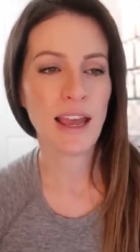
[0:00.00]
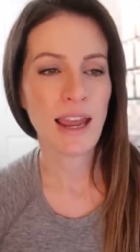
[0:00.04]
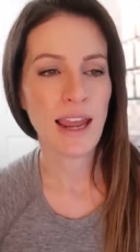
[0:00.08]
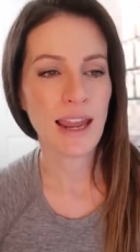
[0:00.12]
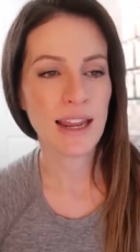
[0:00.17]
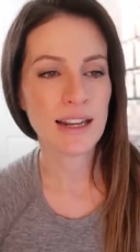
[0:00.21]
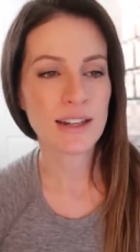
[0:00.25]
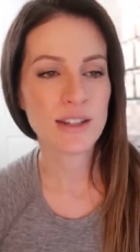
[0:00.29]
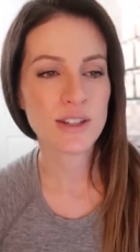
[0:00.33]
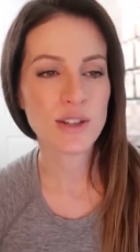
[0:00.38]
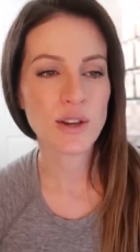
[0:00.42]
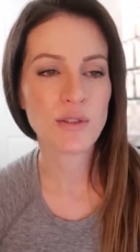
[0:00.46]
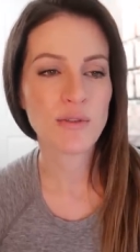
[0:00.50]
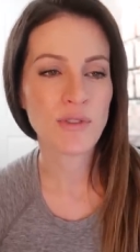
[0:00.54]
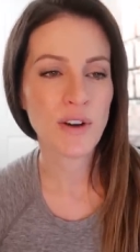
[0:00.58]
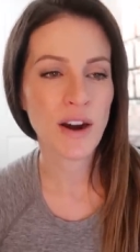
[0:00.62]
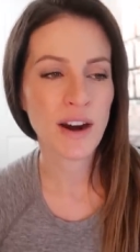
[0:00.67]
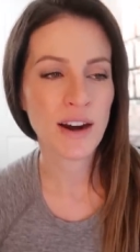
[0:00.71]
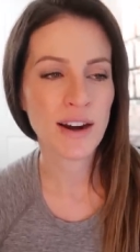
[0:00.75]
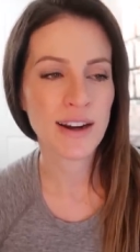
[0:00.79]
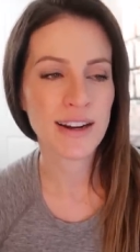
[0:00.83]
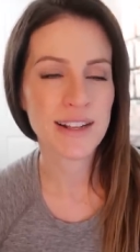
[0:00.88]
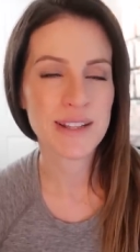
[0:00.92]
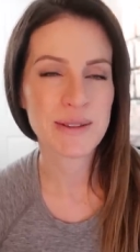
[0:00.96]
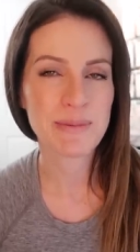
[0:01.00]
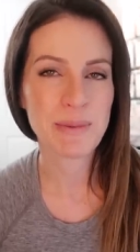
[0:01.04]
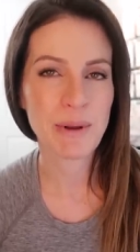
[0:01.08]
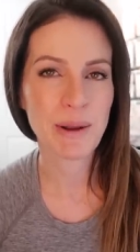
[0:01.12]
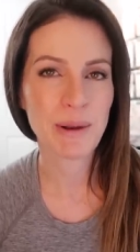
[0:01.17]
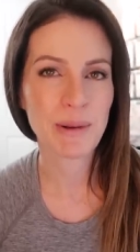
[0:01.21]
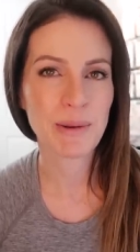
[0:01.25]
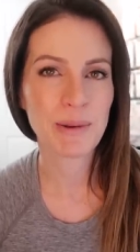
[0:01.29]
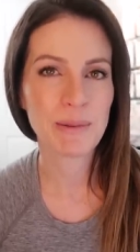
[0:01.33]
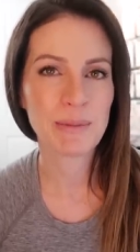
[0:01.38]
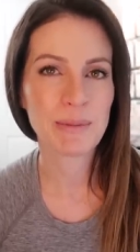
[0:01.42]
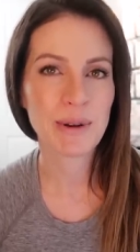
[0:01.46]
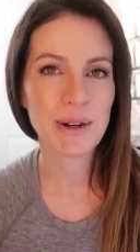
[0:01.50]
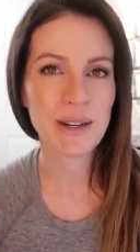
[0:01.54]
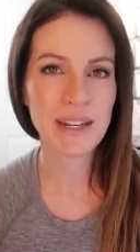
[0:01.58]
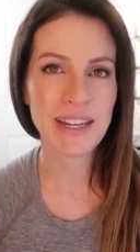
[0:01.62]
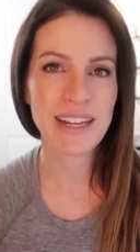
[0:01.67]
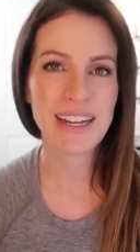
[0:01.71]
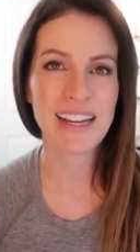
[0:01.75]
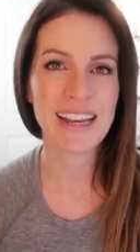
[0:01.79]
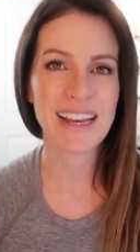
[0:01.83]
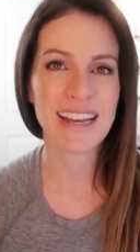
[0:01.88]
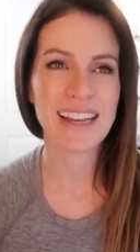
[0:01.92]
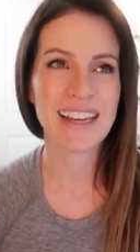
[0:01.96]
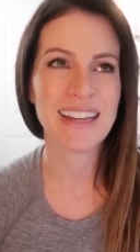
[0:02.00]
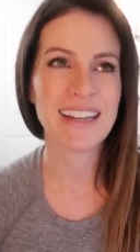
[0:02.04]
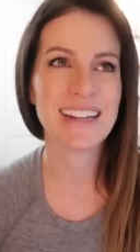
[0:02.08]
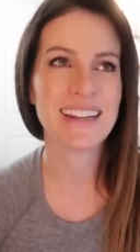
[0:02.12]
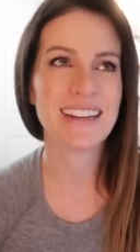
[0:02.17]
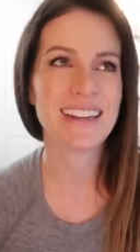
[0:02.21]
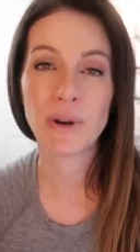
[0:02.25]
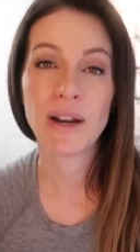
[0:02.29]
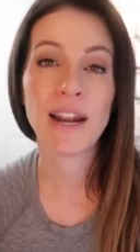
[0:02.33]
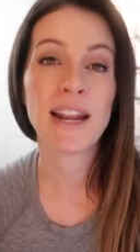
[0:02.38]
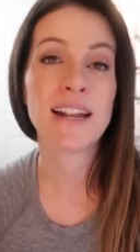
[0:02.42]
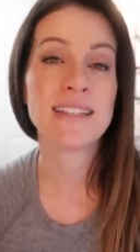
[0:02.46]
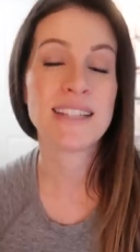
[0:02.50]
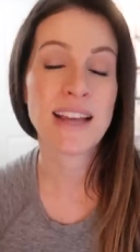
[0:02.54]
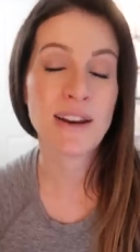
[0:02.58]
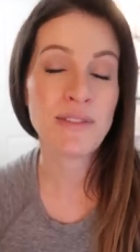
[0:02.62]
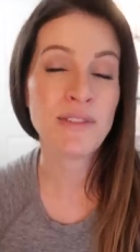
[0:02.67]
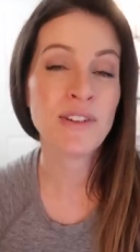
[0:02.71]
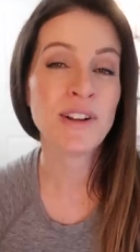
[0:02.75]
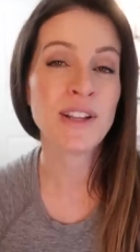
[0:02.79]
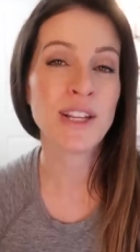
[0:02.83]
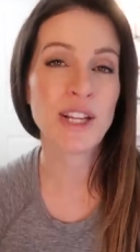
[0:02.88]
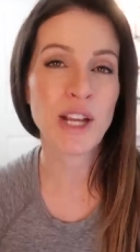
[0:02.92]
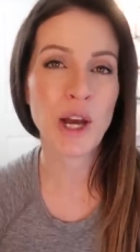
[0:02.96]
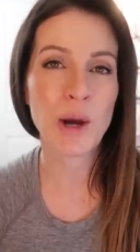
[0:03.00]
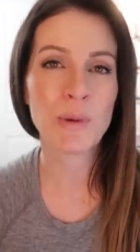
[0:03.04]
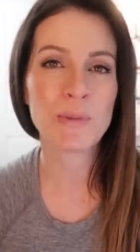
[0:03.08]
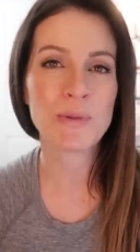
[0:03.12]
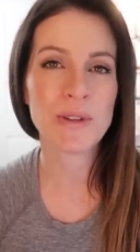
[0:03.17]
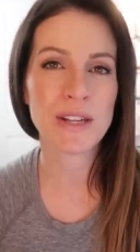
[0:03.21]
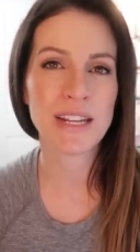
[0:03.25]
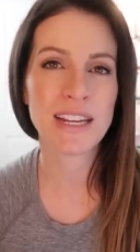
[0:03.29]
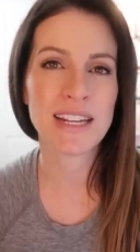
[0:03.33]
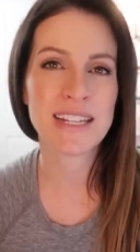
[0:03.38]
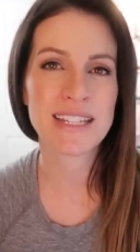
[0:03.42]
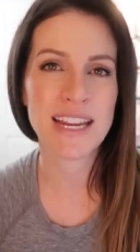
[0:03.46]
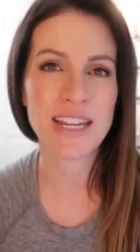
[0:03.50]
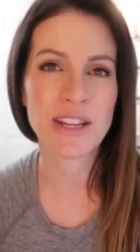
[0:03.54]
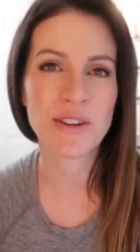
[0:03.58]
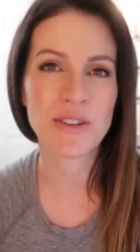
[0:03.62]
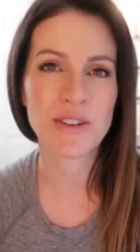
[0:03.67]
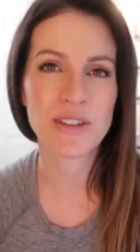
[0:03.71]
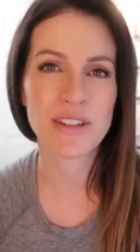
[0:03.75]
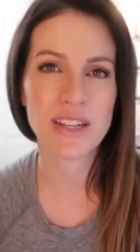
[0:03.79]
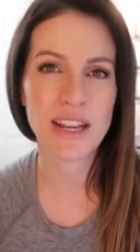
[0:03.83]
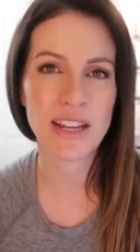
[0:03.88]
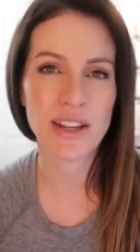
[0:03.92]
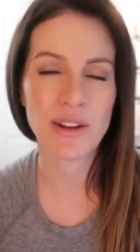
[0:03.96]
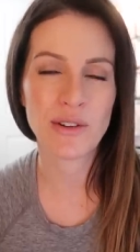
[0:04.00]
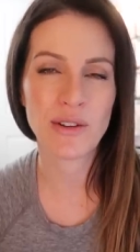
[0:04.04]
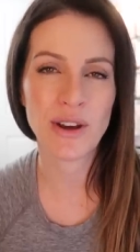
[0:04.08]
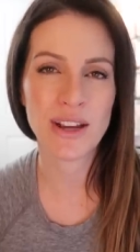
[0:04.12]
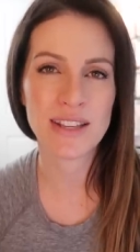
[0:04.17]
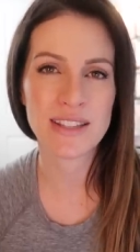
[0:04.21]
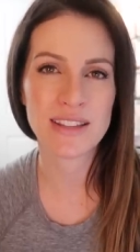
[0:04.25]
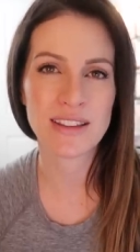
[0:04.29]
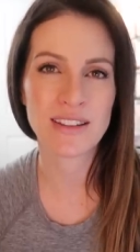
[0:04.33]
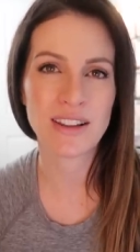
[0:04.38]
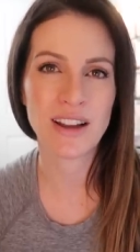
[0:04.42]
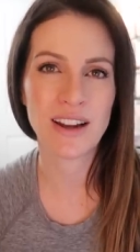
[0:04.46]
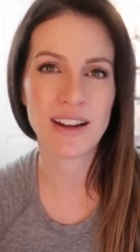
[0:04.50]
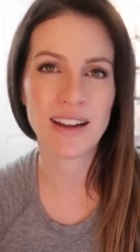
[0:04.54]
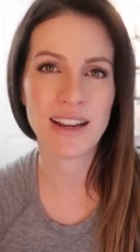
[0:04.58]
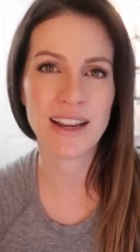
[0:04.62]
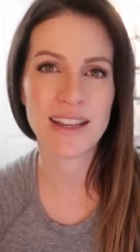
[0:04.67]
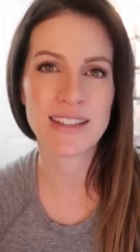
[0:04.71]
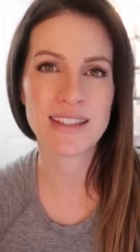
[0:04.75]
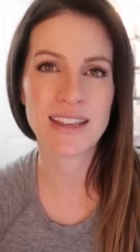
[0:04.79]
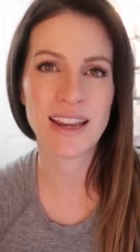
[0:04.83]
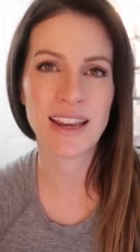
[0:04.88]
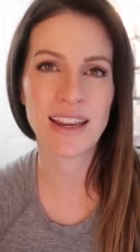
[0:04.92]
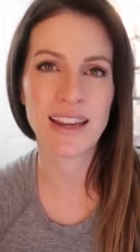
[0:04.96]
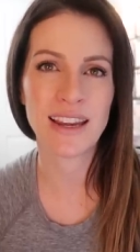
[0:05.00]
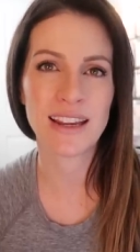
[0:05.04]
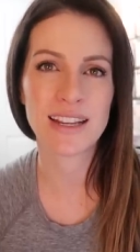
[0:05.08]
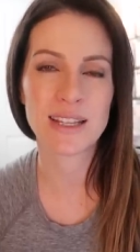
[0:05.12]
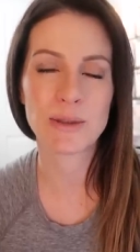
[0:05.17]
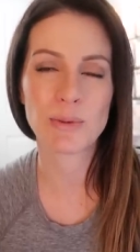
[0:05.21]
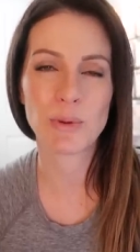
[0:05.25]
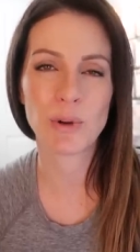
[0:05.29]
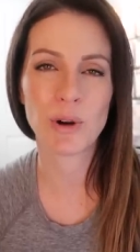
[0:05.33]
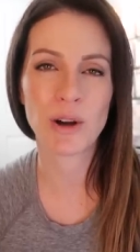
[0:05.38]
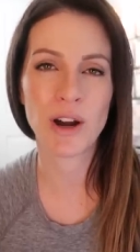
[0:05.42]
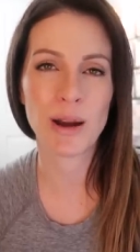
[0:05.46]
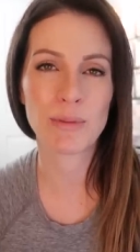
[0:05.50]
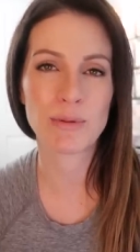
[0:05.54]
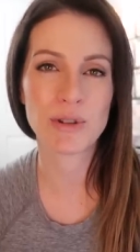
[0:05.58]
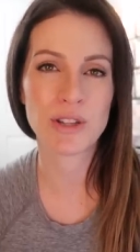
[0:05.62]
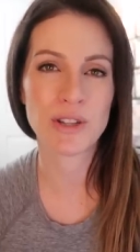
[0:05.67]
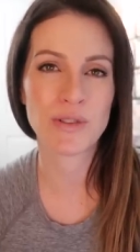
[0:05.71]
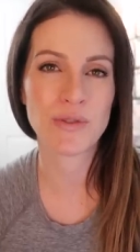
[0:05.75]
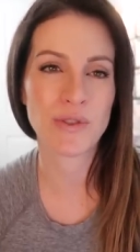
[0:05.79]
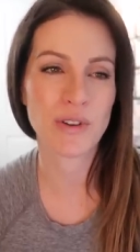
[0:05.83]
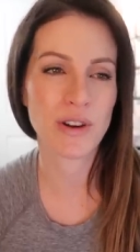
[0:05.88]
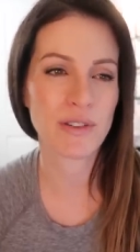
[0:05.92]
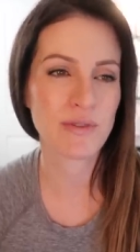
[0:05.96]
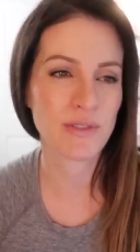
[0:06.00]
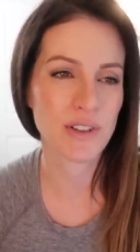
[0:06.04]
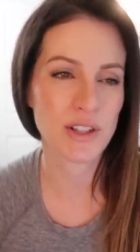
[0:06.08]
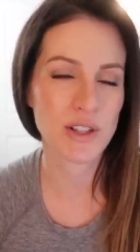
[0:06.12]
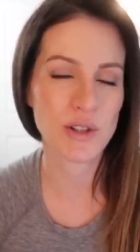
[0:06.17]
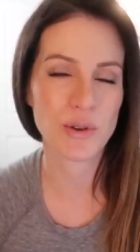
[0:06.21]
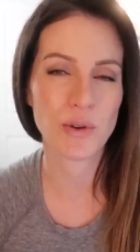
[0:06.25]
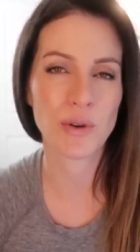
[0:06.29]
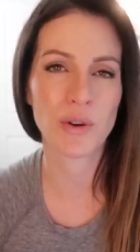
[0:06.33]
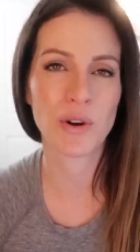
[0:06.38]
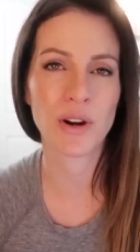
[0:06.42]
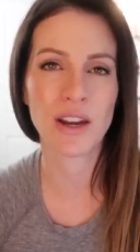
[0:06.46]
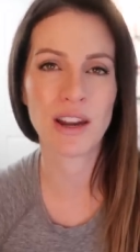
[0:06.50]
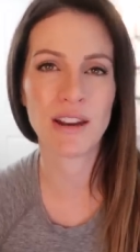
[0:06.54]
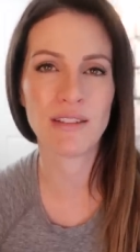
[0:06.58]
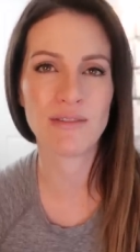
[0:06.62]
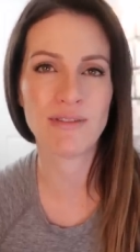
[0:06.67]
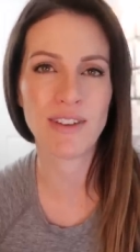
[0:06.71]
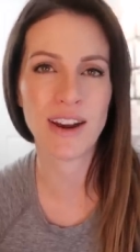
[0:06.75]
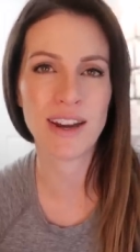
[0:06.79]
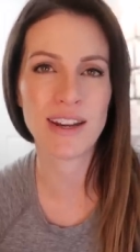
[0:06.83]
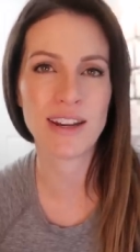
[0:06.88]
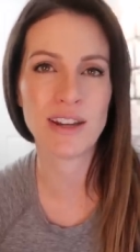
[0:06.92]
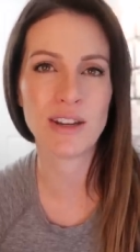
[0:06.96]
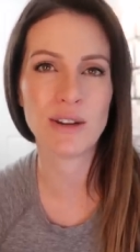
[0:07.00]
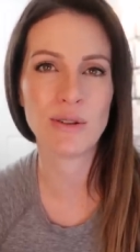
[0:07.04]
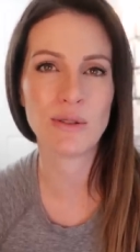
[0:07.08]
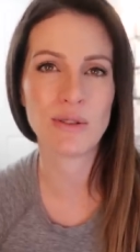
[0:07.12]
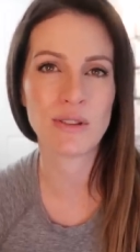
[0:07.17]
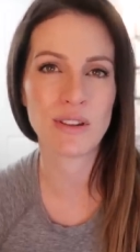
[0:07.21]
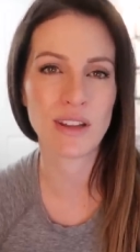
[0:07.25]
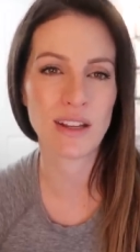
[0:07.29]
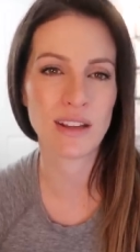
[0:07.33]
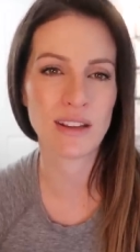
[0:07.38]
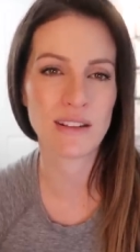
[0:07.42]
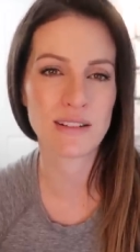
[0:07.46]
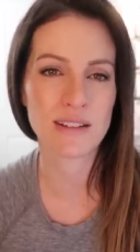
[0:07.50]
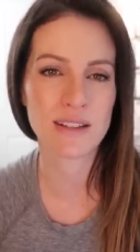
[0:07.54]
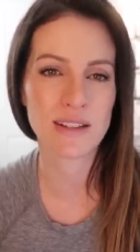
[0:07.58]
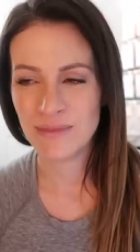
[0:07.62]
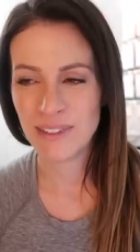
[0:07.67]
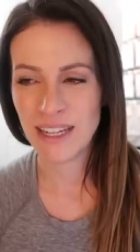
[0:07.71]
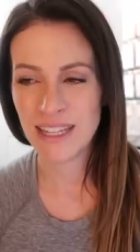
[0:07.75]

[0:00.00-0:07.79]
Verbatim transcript: And so far it's been pretty good, but I definitely hope to continue to take you guys along as I explore options for inventory and finding new things.